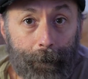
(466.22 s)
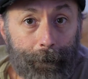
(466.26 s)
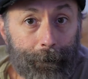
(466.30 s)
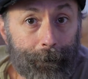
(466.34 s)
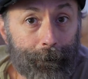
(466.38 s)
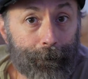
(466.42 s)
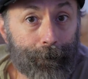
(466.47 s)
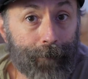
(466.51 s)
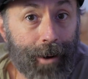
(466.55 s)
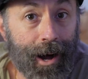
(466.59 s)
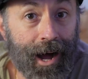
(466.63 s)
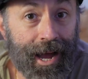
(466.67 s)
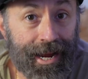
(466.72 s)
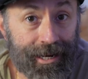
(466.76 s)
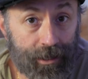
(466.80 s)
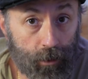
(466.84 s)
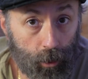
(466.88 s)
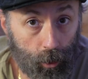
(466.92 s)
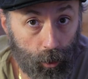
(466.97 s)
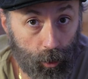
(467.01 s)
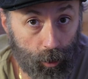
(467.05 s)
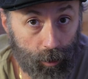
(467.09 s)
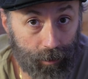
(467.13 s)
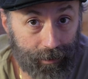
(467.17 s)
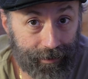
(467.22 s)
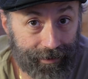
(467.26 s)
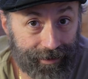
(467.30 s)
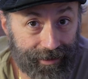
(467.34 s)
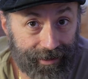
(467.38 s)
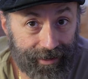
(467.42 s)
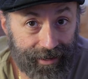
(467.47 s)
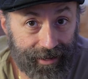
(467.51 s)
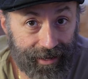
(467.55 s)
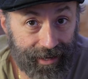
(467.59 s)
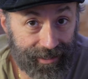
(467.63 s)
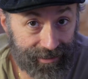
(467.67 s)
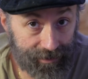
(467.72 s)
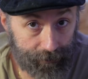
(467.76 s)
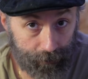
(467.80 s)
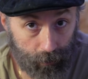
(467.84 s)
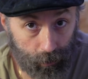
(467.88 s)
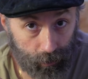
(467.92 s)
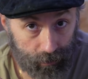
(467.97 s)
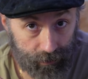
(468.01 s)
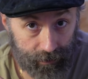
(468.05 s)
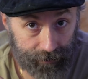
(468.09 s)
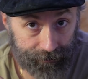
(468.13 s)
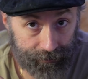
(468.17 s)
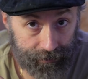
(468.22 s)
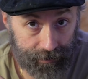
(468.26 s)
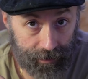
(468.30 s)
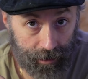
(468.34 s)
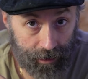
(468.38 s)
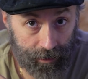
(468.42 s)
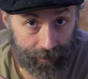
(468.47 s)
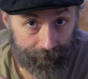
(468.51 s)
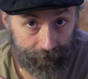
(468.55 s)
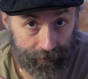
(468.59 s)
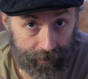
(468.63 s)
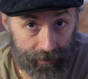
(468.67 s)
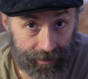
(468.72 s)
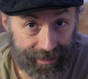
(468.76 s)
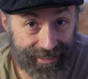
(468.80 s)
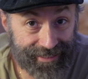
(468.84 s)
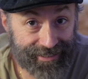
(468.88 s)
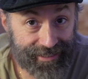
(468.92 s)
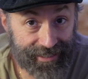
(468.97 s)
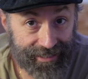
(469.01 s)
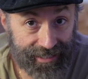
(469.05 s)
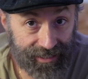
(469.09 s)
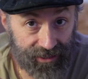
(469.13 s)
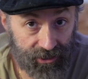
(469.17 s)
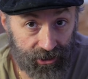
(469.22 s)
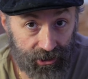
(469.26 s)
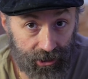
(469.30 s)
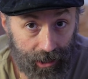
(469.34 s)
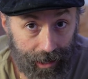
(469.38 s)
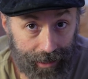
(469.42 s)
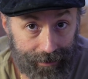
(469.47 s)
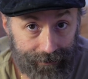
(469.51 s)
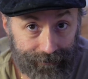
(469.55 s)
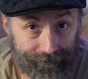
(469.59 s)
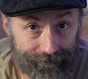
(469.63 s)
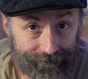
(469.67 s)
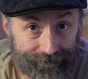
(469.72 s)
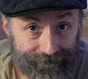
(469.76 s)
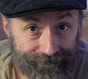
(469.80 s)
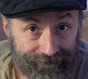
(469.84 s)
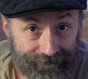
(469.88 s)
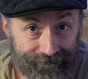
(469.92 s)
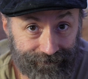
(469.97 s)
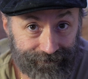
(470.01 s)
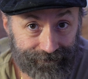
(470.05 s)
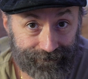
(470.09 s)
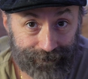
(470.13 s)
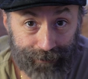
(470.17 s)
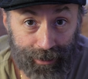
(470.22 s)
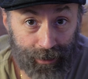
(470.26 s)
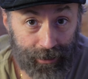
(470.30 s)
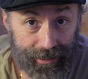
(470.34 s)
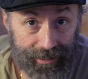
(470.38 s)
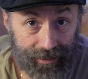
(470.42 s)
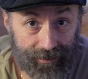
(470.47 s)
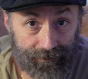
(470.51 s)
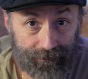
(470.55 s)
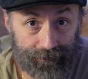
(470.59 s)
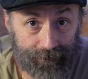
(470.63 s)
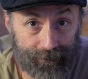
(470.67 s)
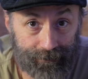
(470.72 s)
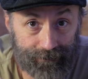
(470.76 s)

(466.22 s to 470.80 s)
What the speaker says: my goal as a portrait photographer is to get the shot, period.